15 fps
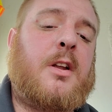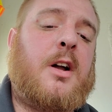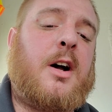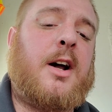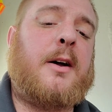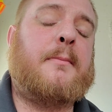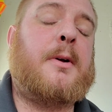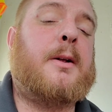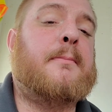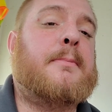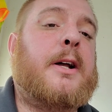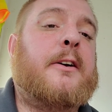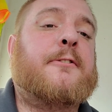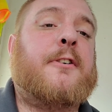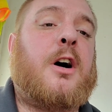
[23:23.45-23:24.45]
I have been a
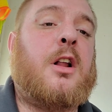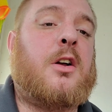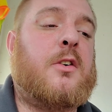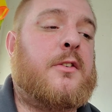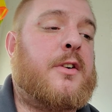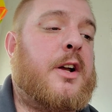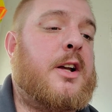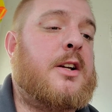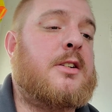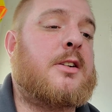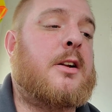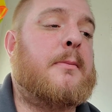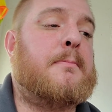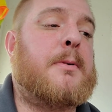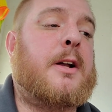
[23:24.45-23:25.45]
big follower of his.
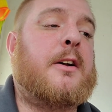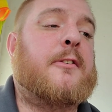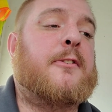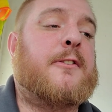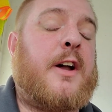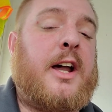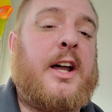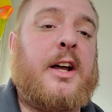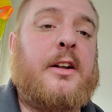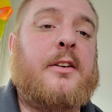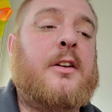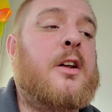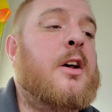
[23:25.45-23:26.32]
I'm a big fan.